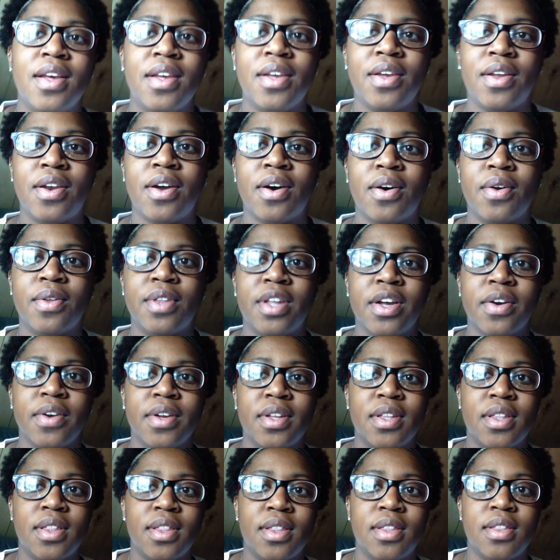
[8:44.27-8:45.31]
You know,
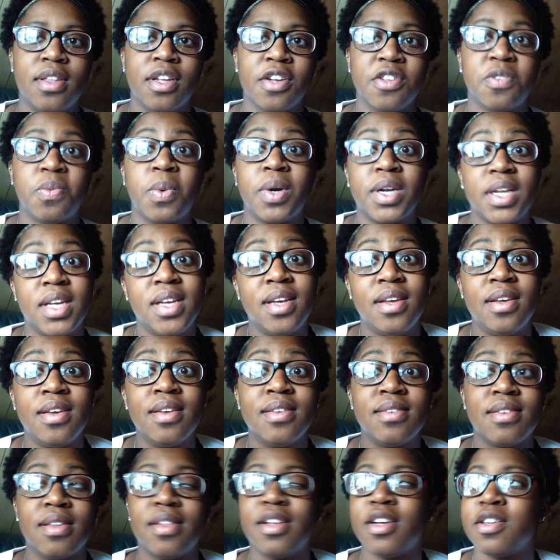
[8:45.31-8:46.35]
there's what
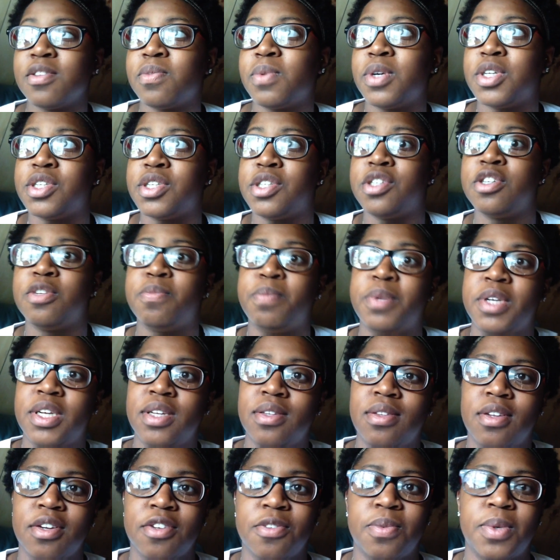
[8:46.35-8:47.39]
is and there's what should be.
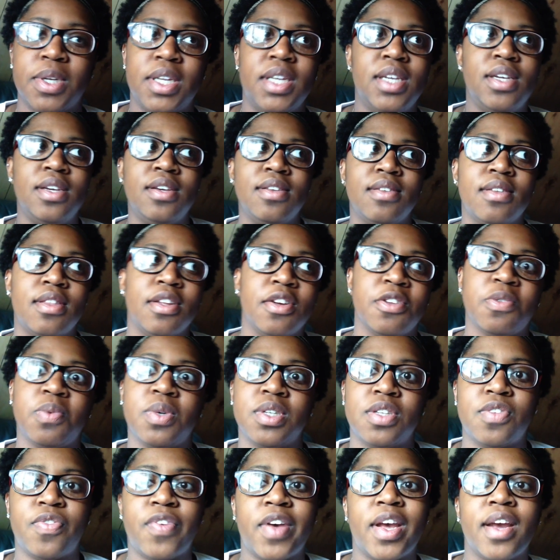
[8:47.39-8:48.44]
There's what is and there's
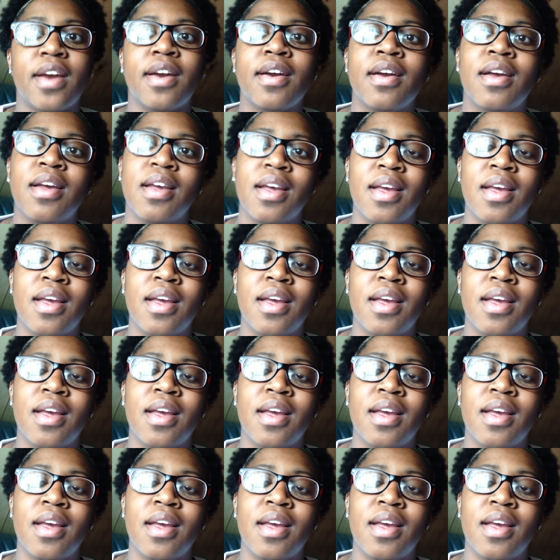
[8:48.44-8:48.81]
what's fair.